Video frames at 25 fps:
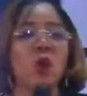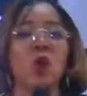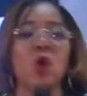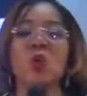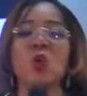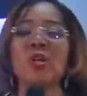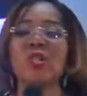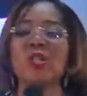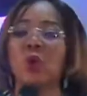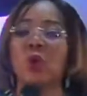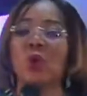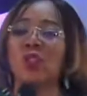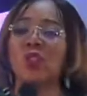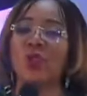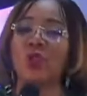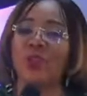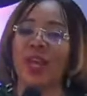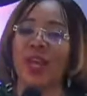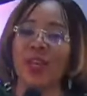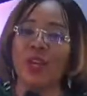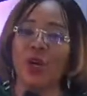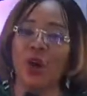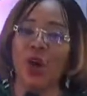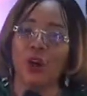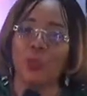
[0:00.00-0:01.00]
who is going to
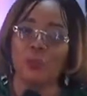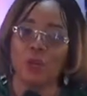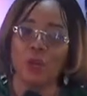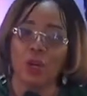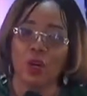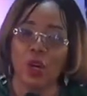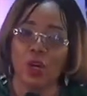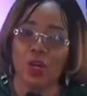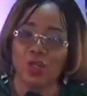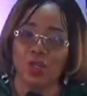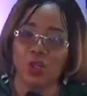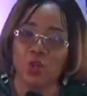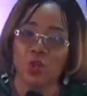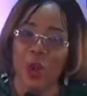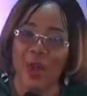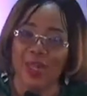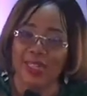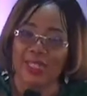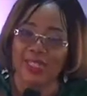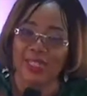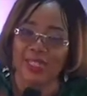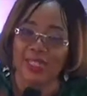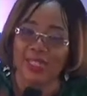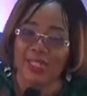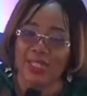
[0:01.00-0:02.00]
thank God because you
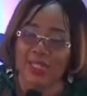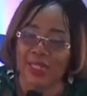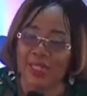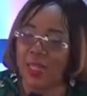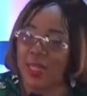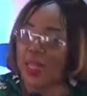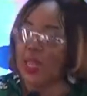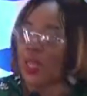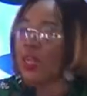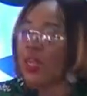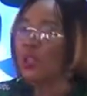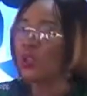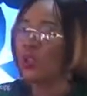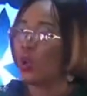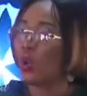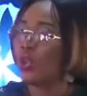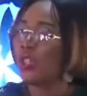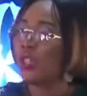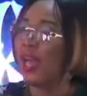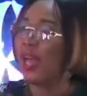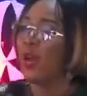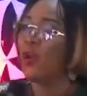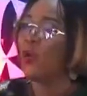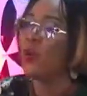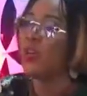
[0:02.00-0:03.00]
exist?
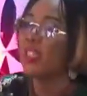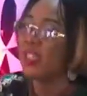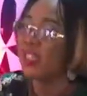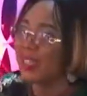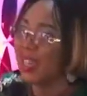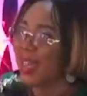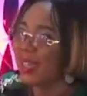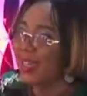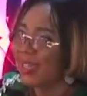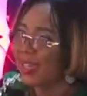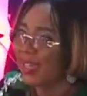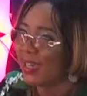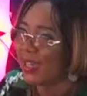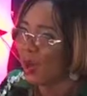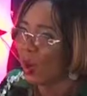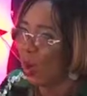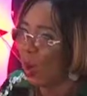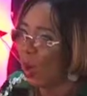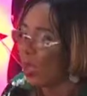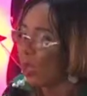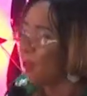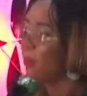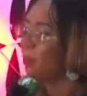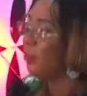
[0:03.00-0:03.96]
Today, who is thanking God?